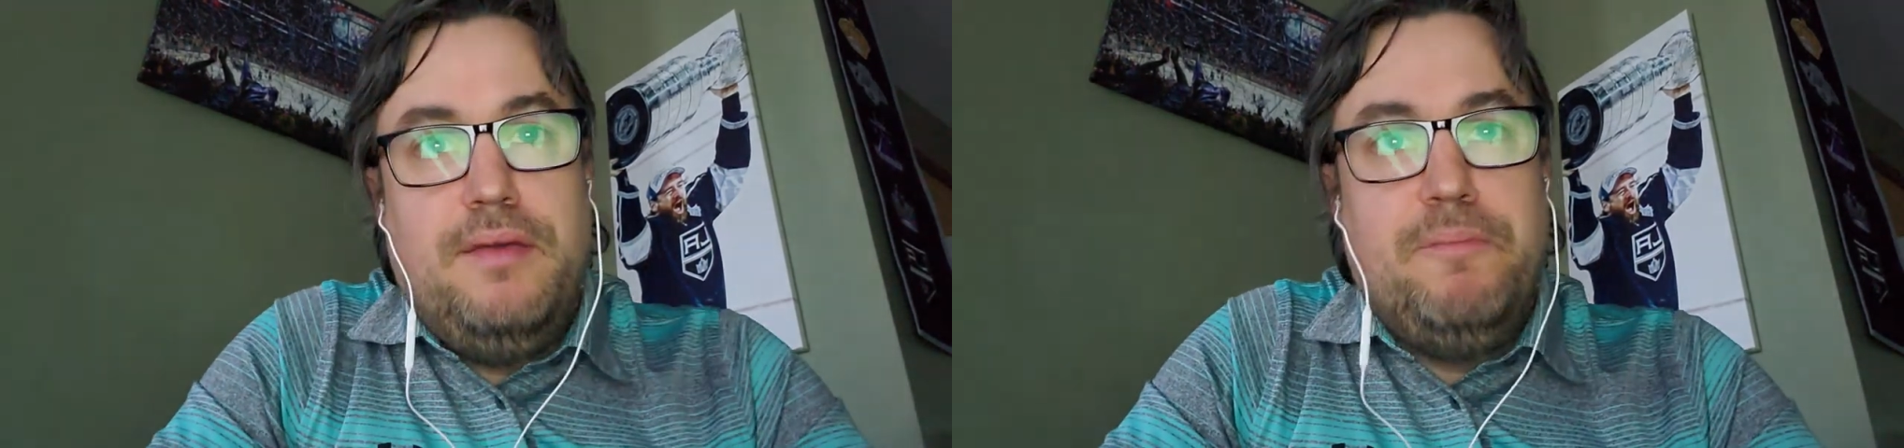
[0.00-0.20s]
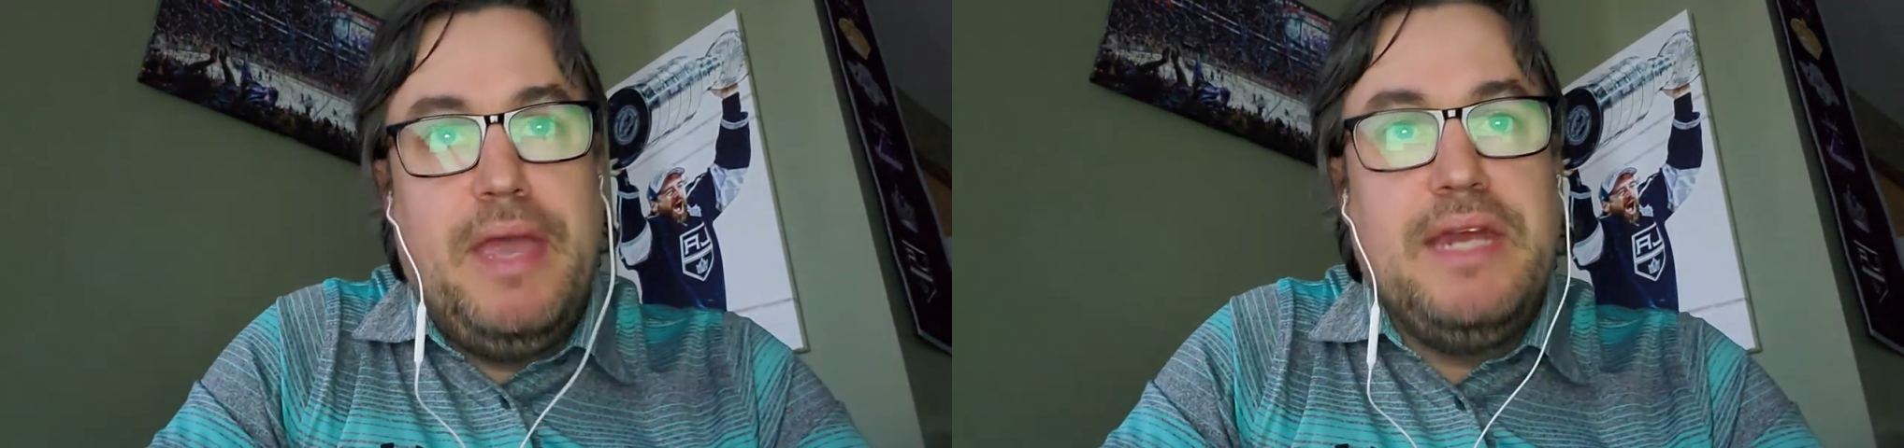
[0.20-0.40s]

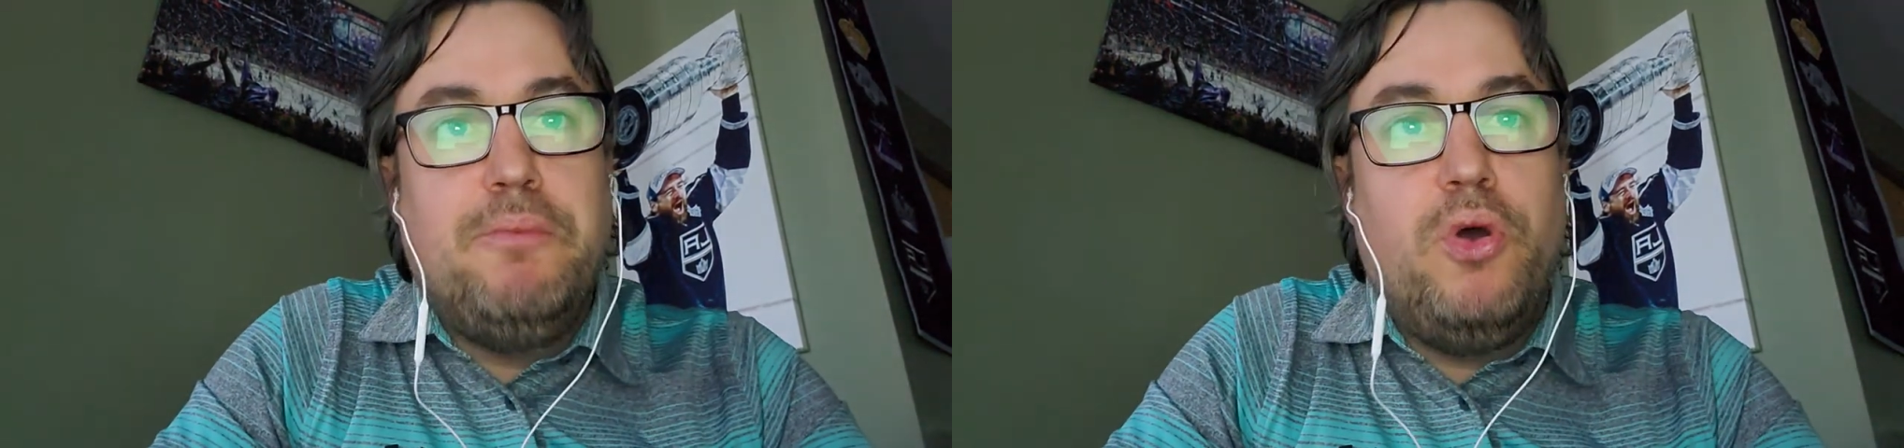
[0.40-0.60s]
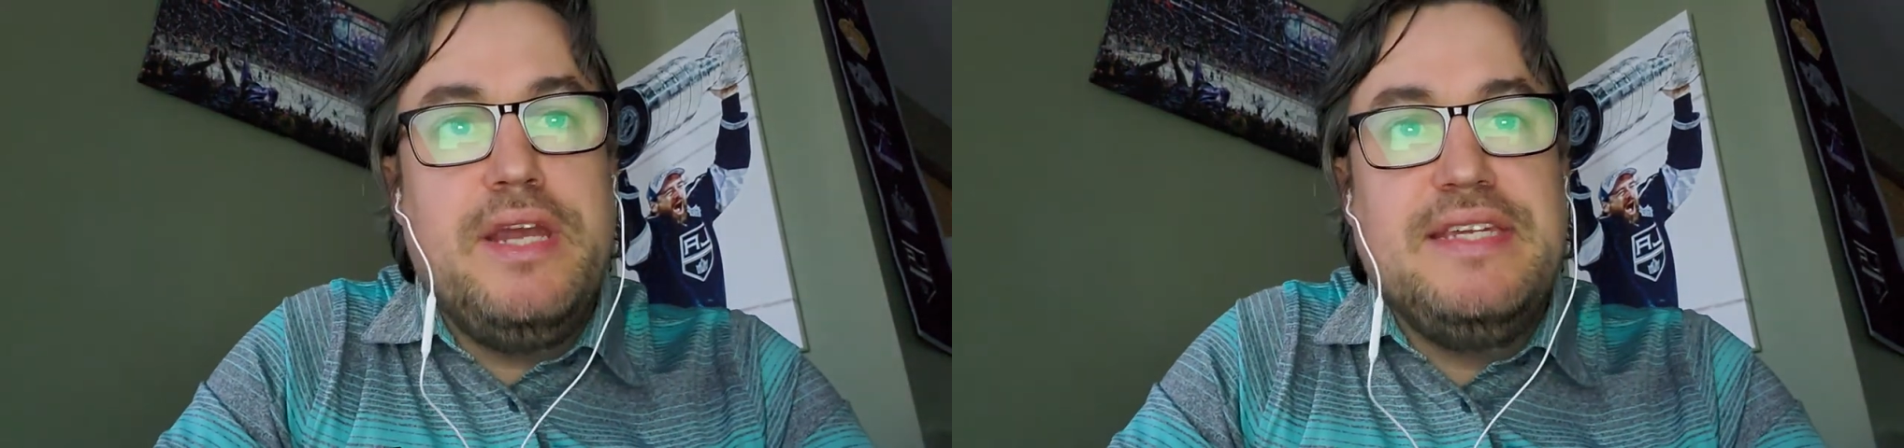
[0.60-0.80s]
made a
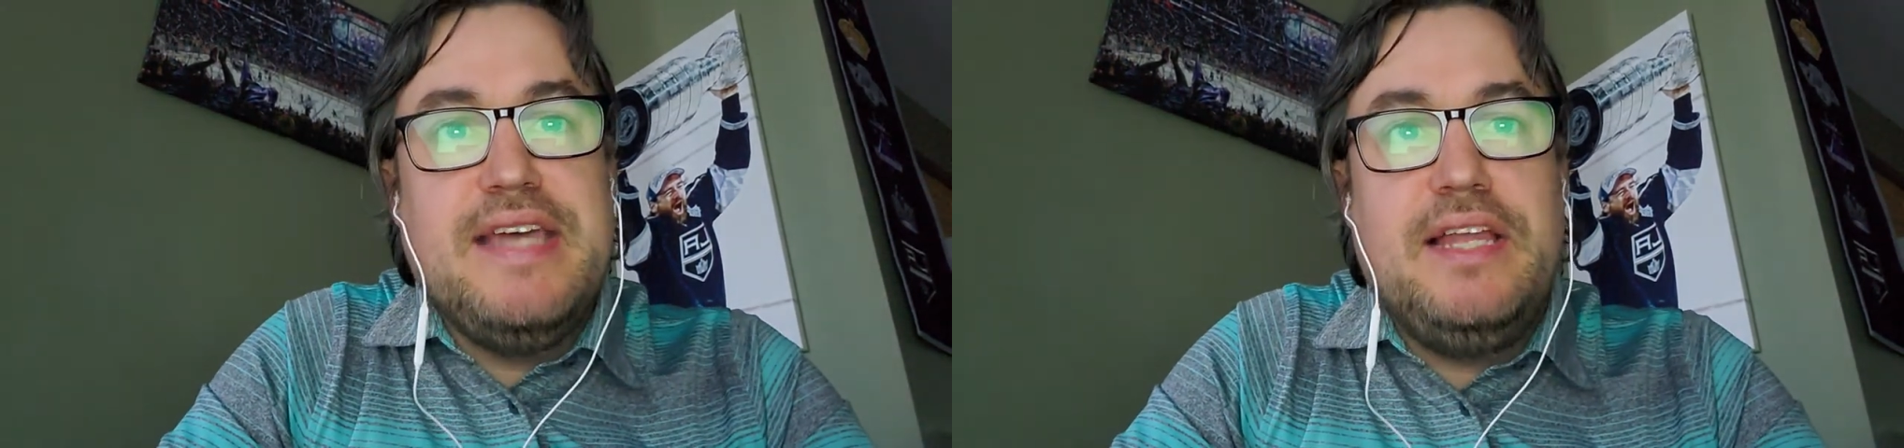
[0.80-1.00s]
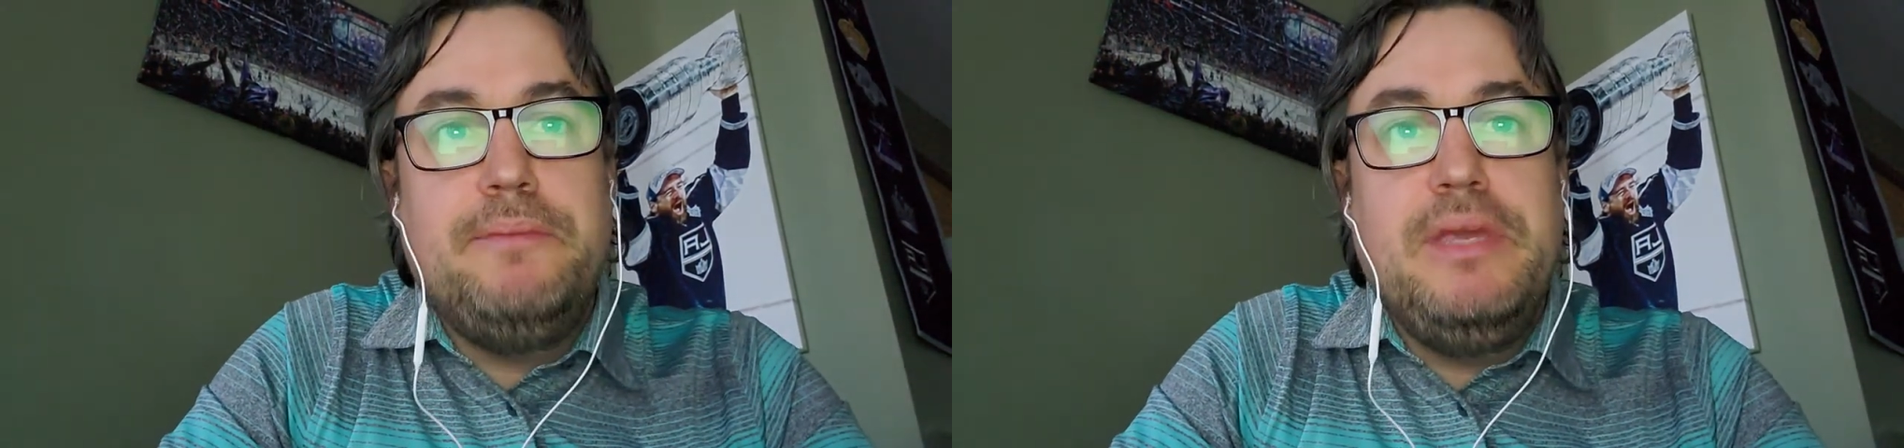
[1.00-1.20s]
point of
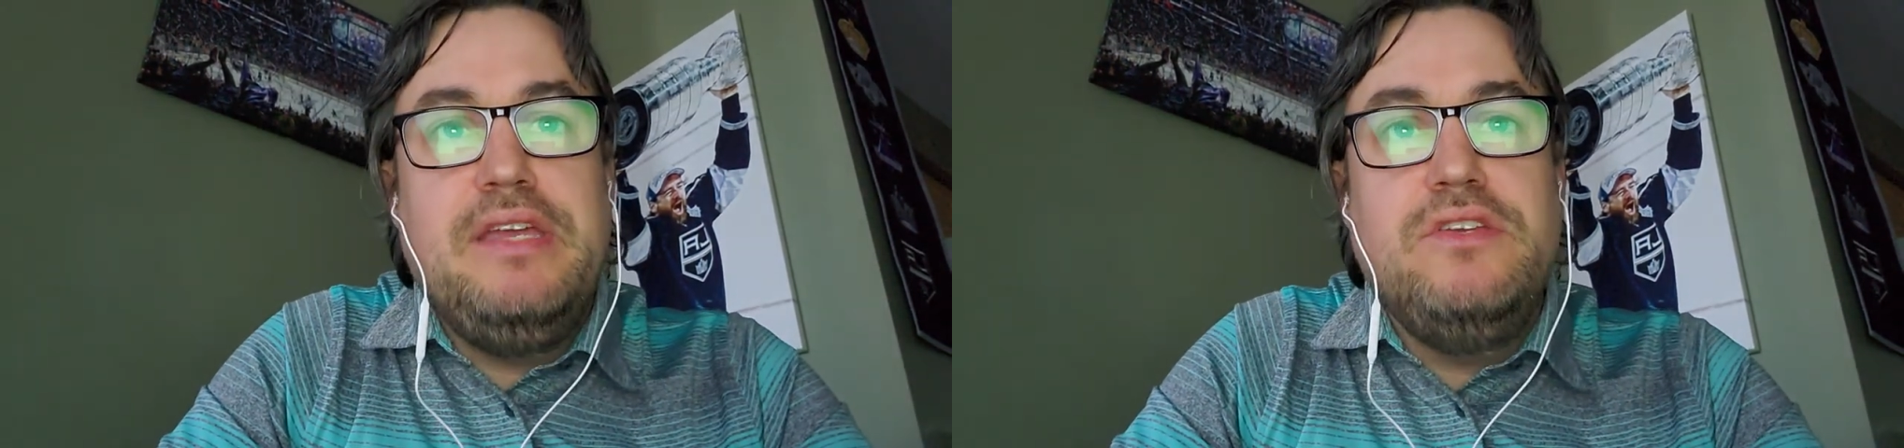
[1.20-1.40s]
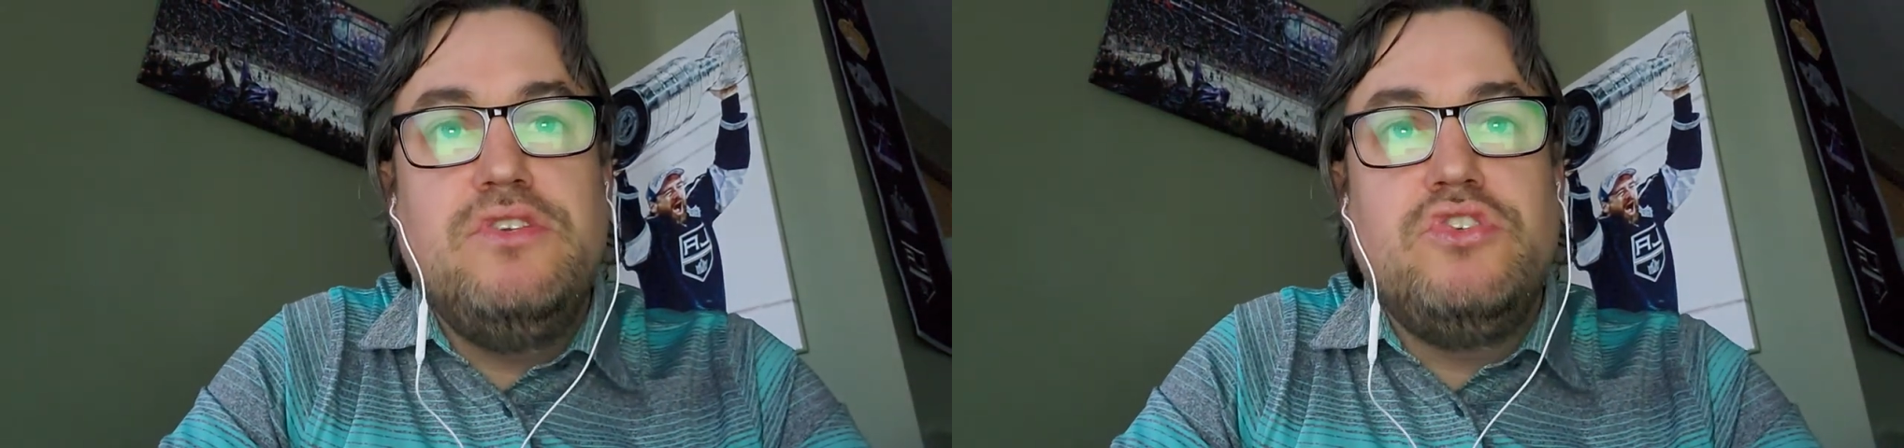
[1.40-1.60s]
telling me